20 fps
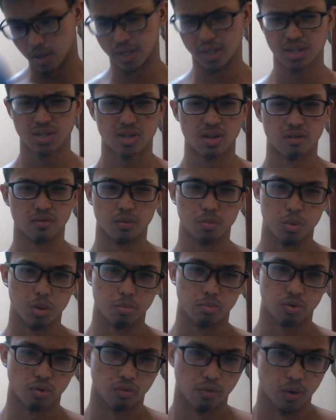it's never been
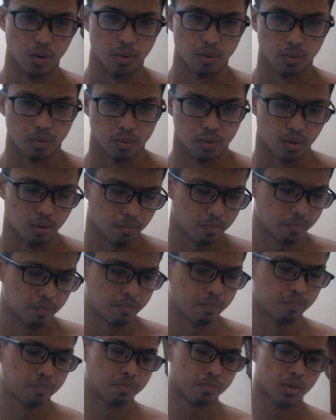proven, okay?
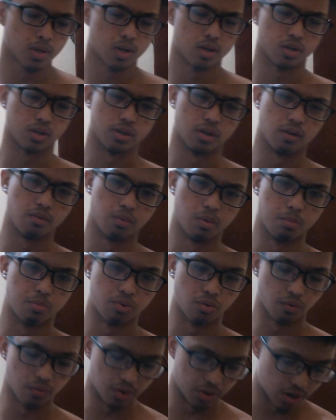It's never been proven